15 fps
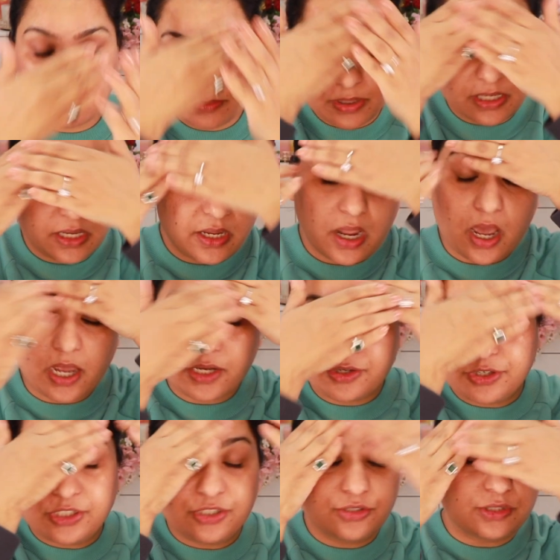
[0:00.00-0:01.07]
but it
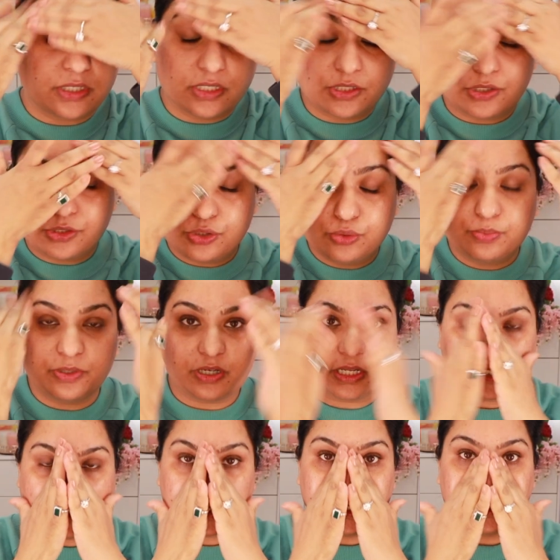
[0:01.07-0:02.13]
hydrates your skin super
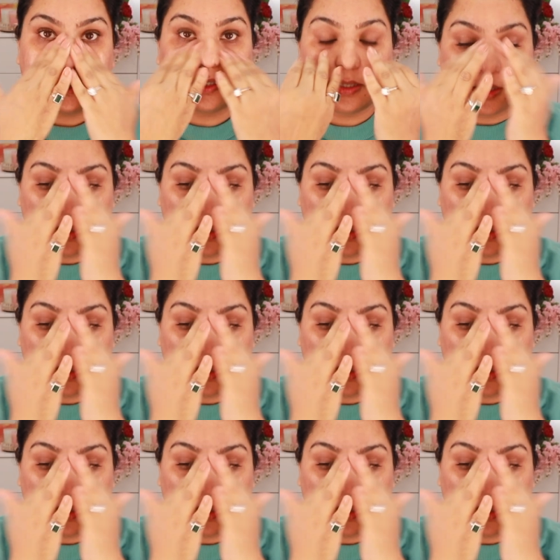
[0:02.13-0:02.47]
nicely.